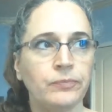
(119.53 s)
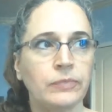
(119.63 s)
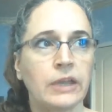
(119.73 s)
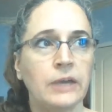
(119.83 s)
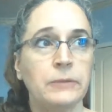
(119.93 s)

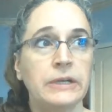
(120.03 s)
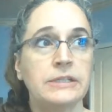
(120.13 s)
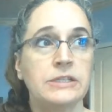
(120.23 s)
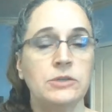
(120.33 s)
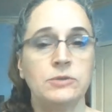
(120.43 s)
and when
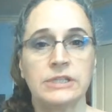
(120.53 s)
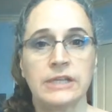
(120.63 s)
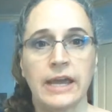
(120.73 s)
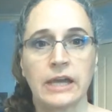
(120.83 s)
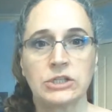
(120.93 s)
it's used to
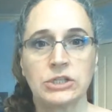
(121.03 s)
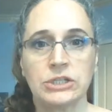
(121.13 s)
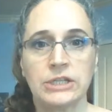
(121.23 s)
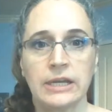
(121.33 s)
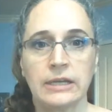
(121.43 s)
actually
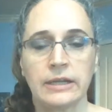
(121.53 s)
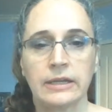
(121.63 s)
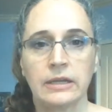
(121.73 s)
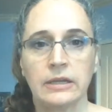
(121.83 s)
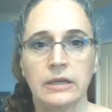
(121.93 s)
take
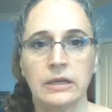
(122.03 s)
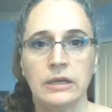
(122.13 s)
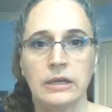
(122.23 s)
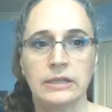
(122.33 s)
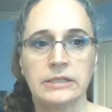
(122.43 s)

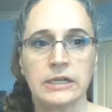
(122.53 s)
instead